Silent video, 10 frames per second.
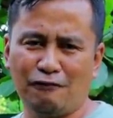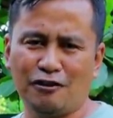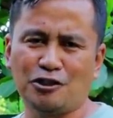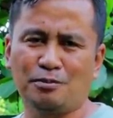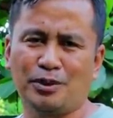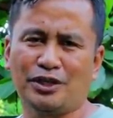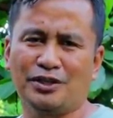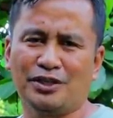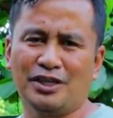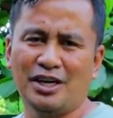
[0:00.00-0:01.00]
fish
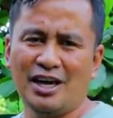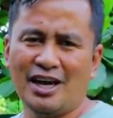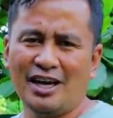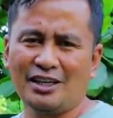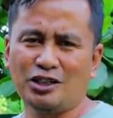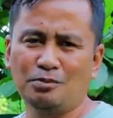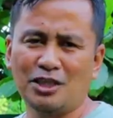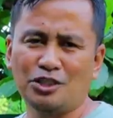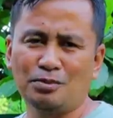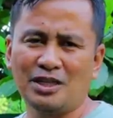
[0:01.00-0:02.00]
breeder is
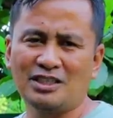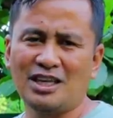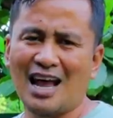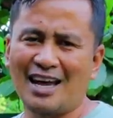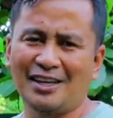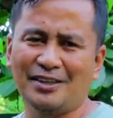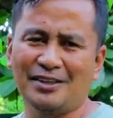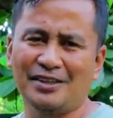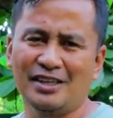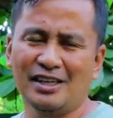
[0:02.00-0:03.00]
much much
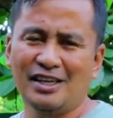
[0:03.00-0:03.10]
higher